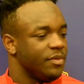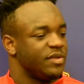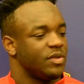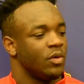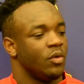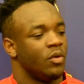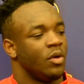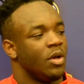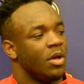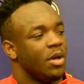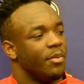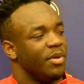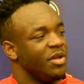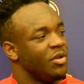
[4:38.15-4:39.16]
So,
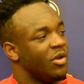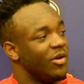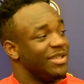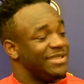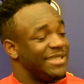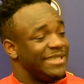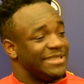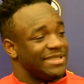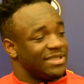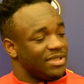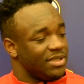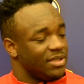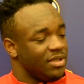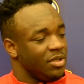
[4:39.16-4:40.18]
you know, Aziz
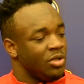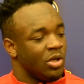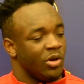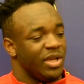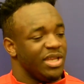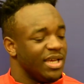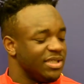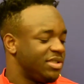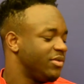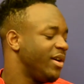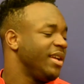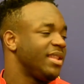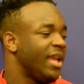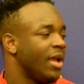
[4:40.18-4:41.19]
is, you know, he does the
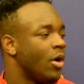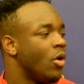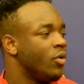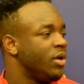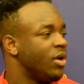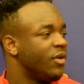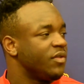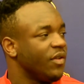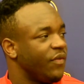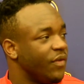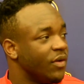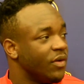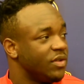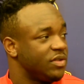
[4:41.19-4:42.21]
right thing on and off the
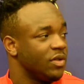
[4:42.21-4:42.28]
field.